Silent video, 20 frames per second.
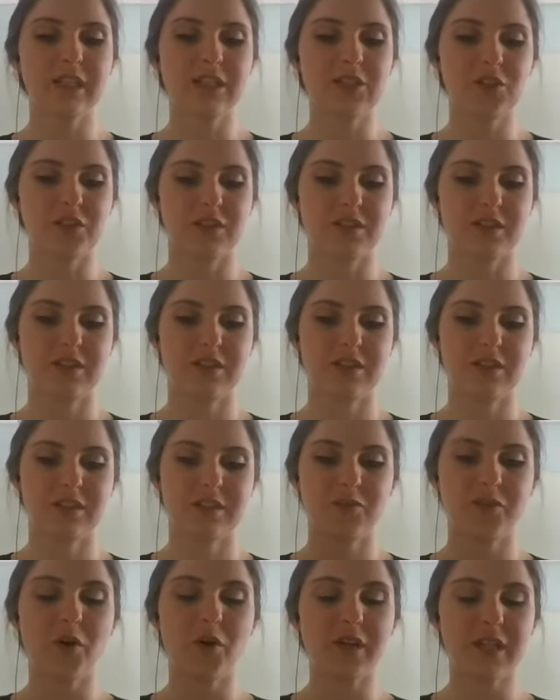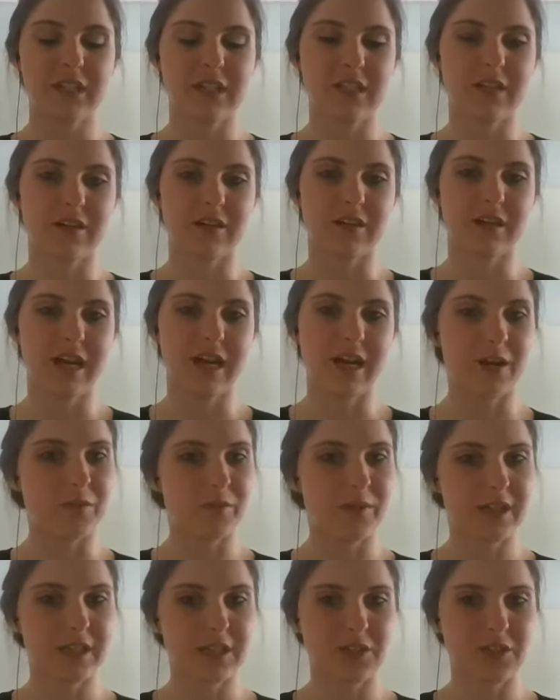just focusing on how do
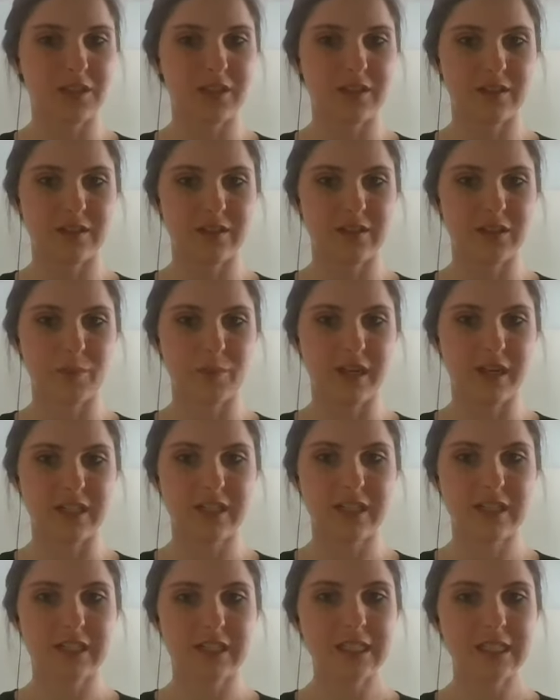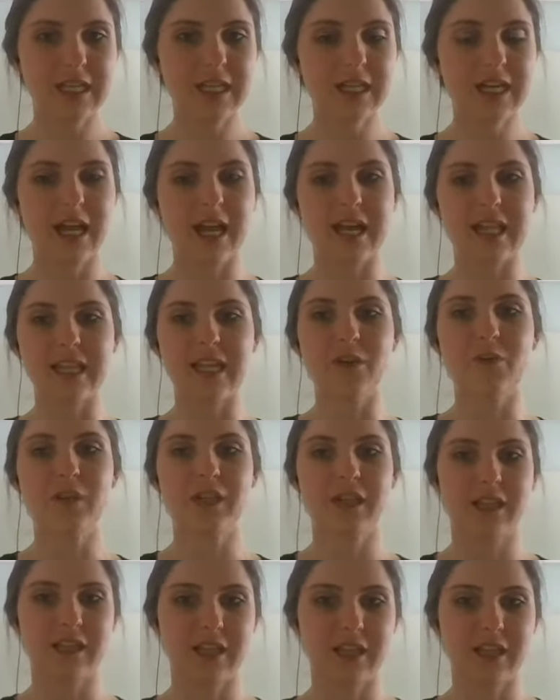we engineer these bacteria, and then we
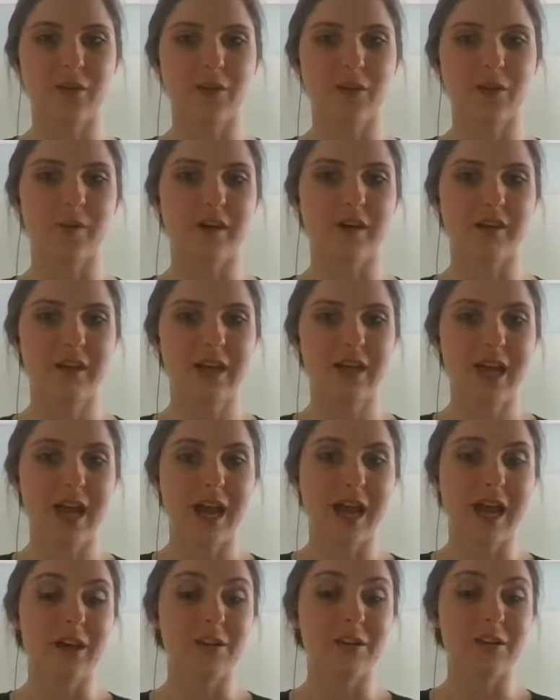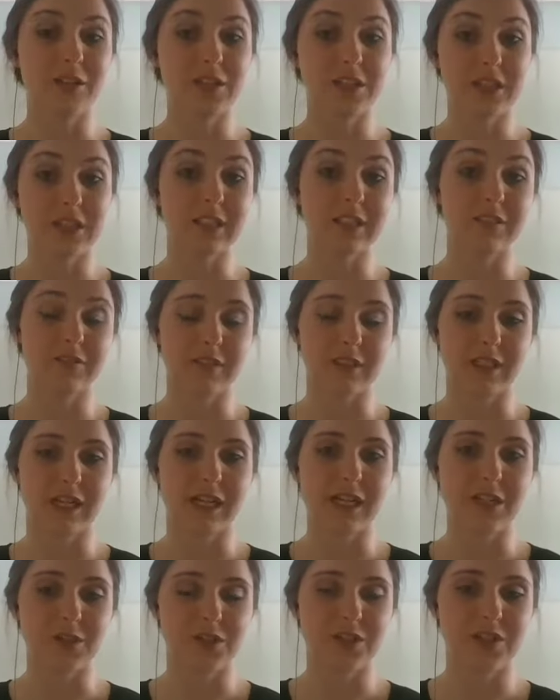can think about how to deliver the
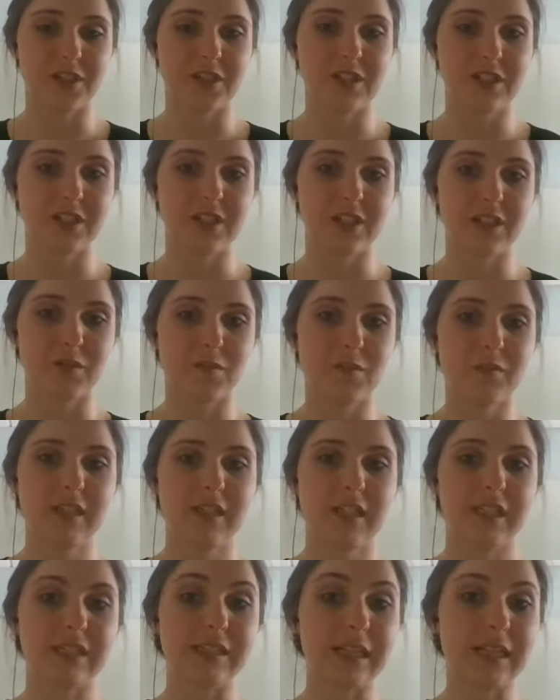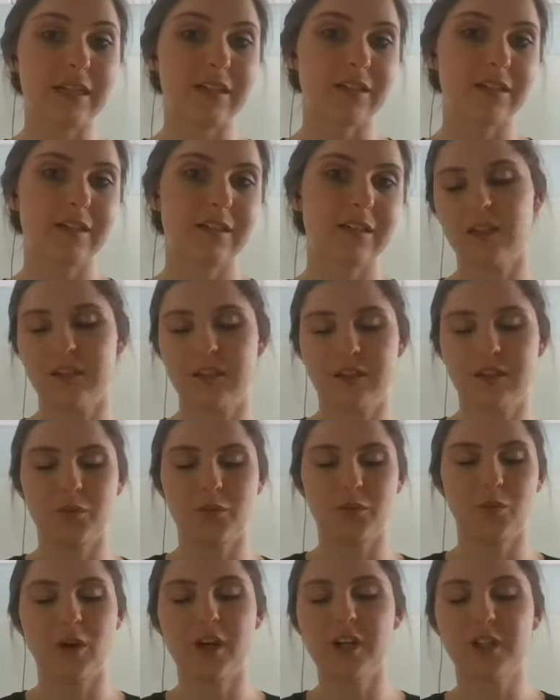hydrogen to them later. The
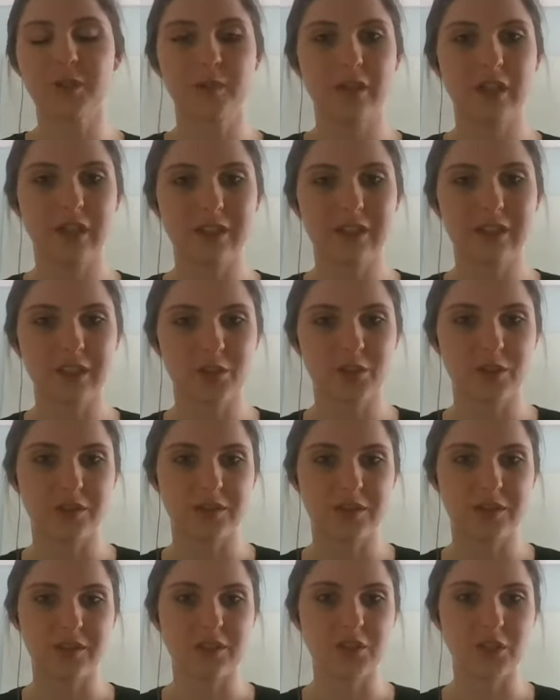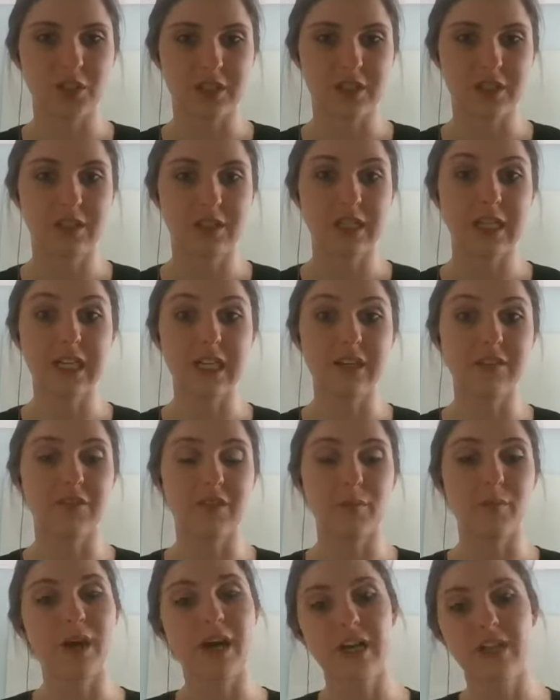water splitting electrodes are just to give
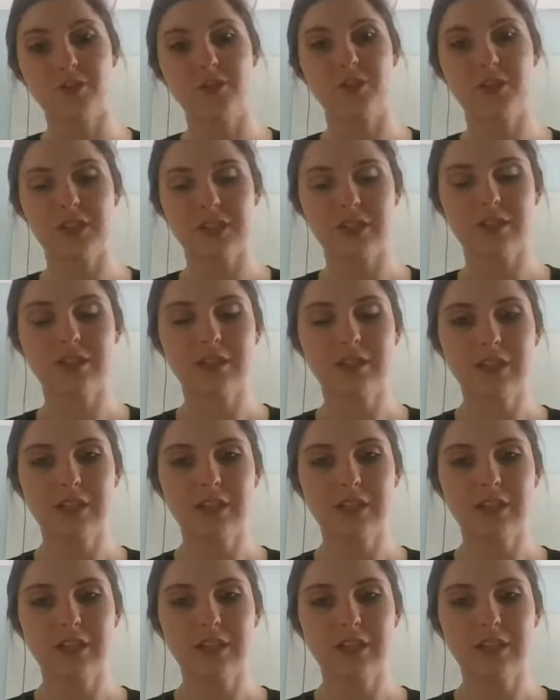them hydrogen.